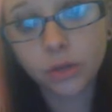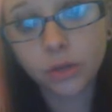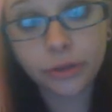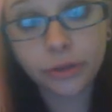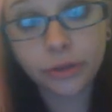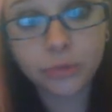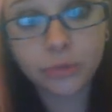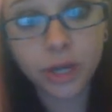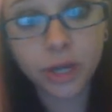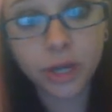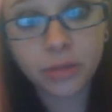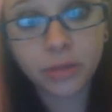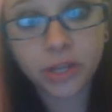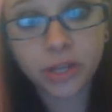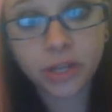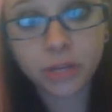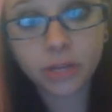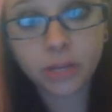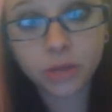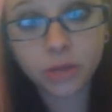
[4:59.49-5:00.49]
re-break my
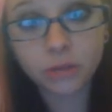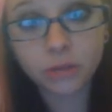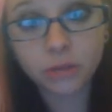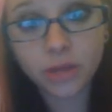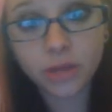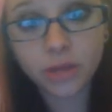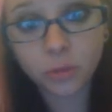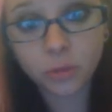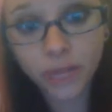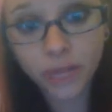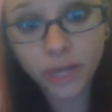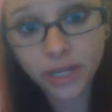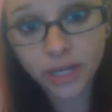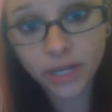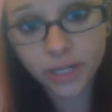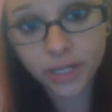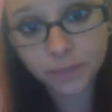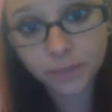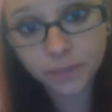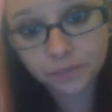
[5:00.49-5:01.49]
leg, and put a metal
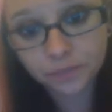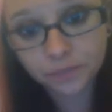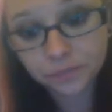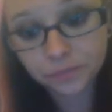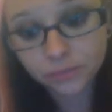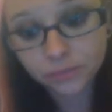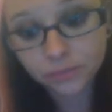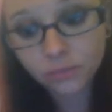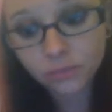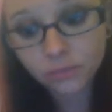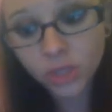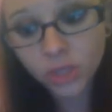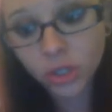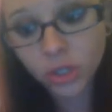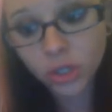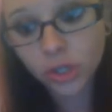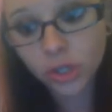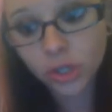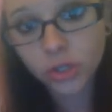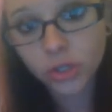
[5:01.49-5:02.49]
plate in.
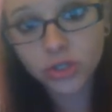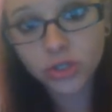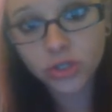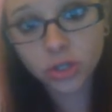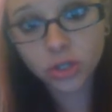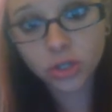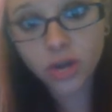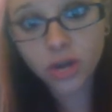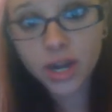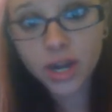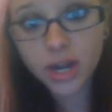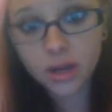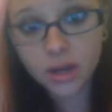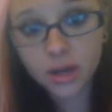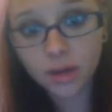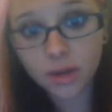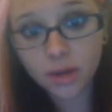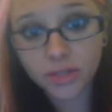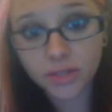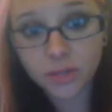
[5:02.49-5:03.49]
So right
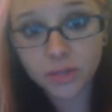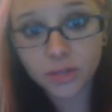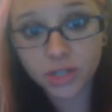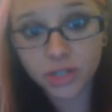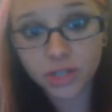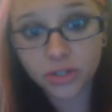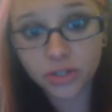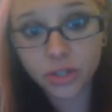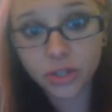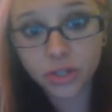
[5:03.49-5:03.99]
now, I'm expecting